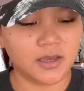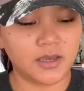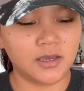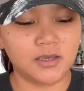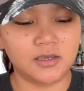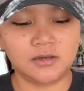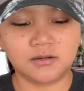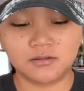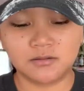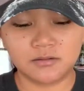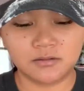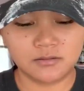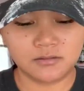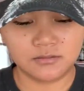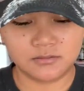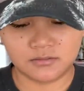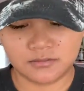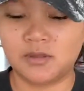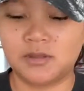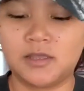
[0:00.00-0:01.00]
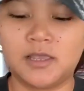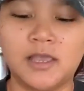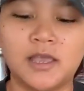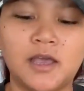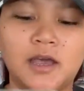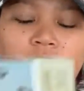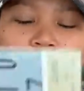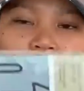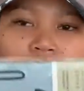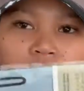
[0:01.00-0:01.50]
I don't like
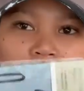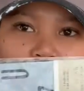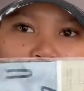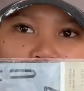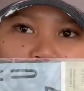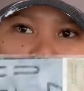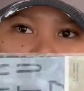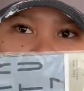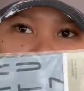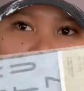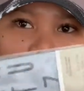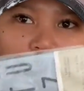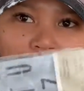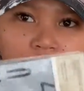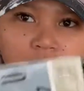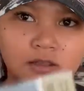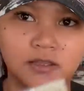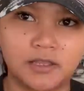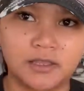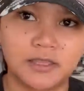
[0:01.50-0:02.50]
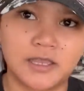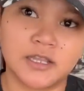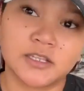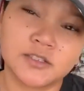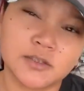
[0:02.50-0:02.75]
how the letters are like that,